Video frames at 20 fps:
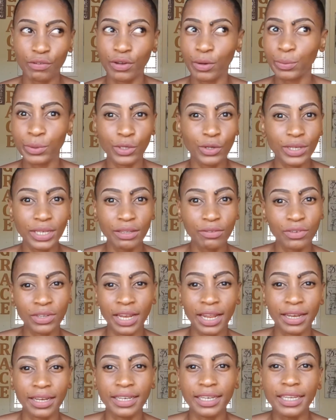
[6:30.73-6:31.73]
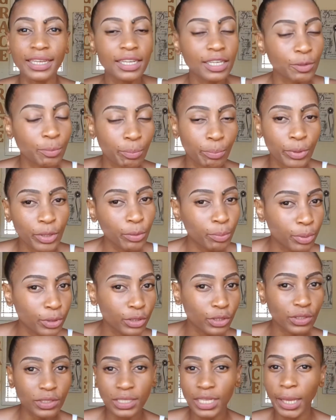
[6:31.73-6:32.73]
We don't even need people
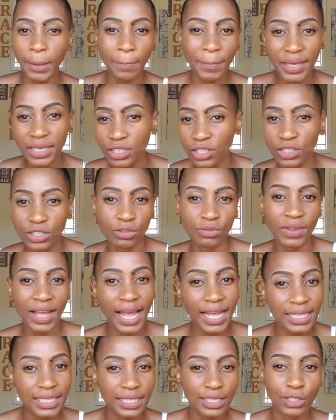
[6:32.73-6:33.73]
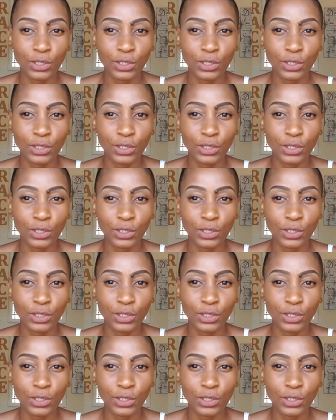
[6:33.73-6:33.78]
to take pictures of us.